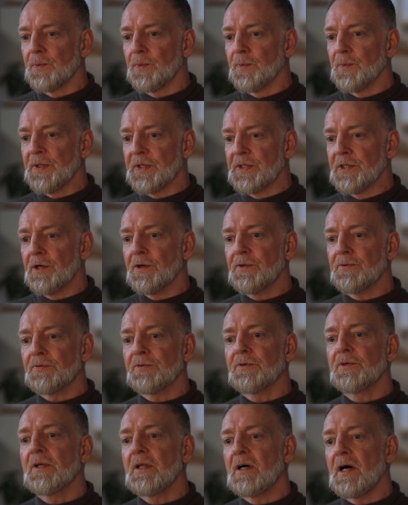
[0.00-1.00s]
We go
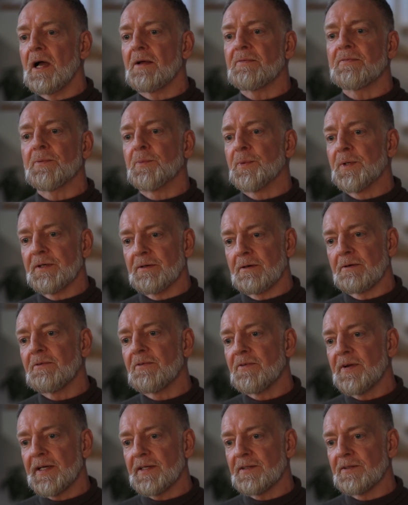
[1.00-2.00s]
through life and we're
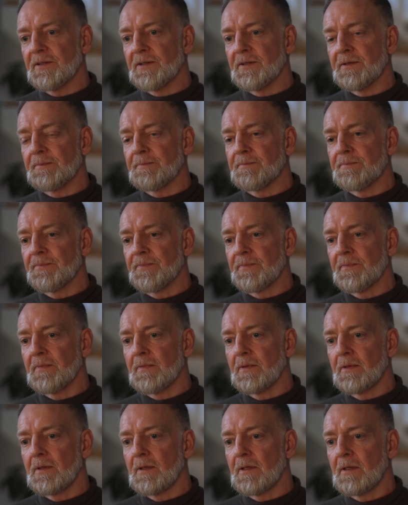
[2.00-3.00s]
affected.
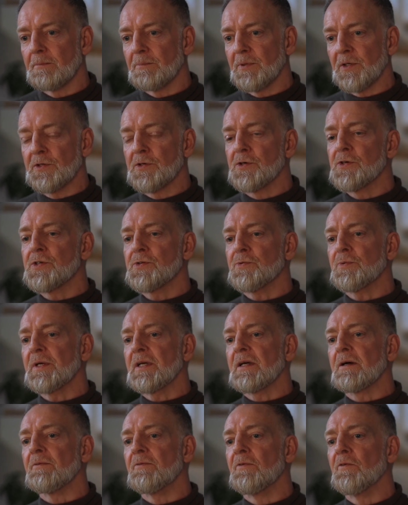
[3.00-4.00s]
Because we
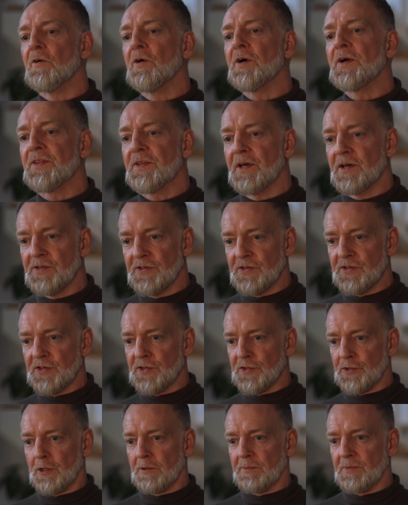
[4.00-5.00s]
avoid those
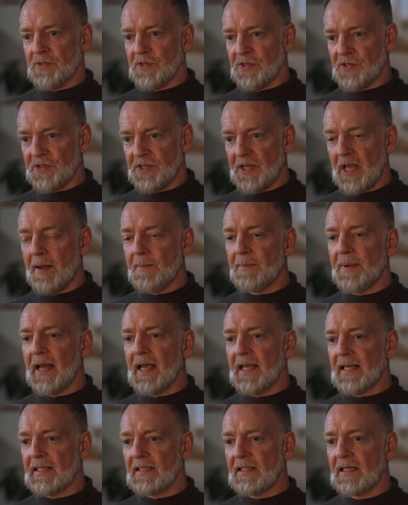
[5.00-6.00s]
disturbances and that
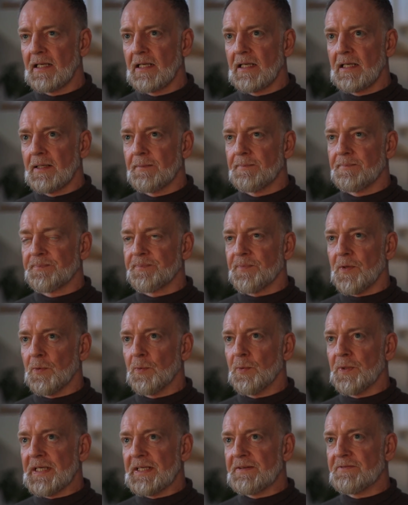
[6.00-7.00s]
pain,
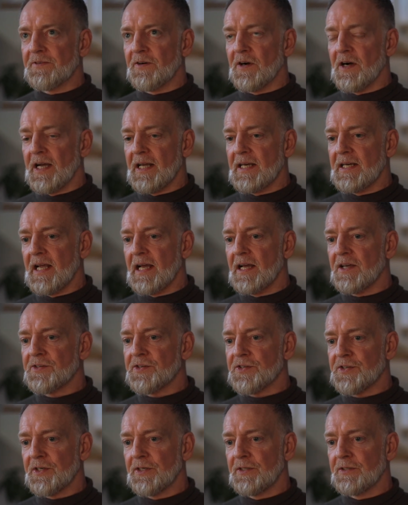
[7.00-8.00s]
we find
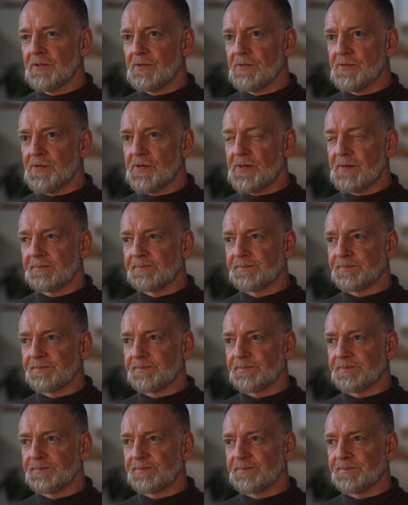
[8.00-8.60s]
ourselves